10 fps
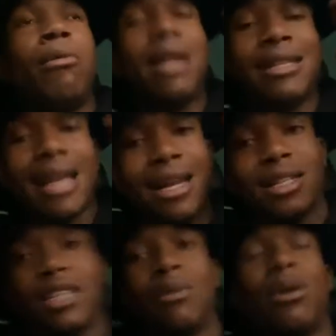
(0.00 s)

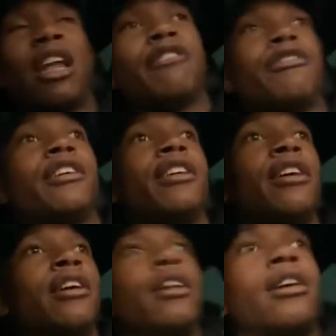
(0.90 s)
Direction in my life.
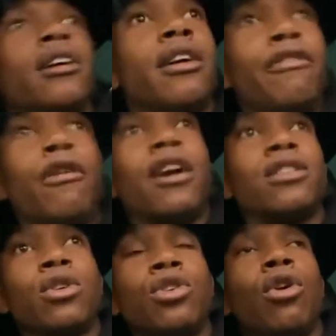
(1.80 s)

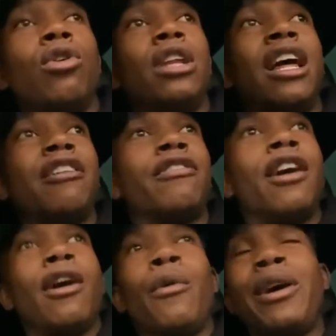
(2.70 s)
Focus on your own life.
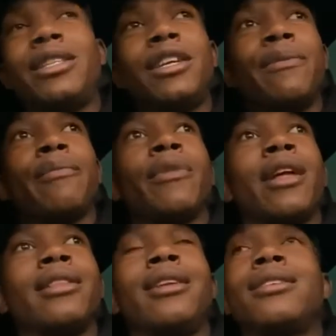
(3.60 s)

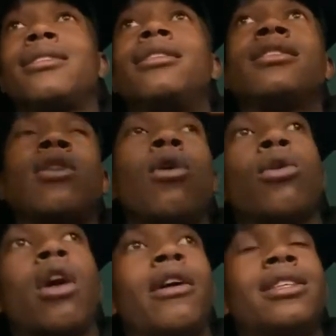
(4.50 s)
This whole
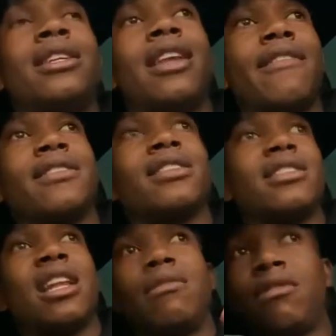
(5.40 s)
quarantine ever
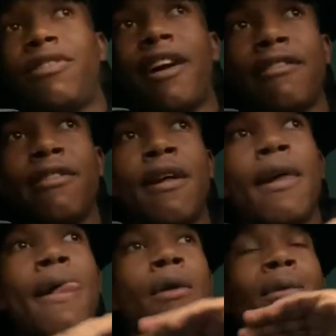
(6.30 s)
since level
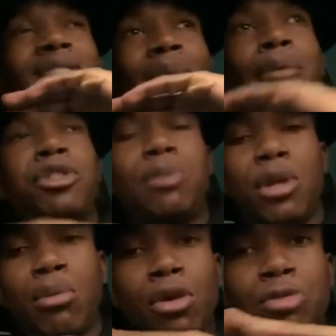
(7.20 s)
5 was supposed to be
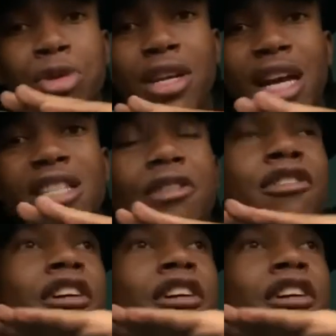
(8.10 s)
the most productive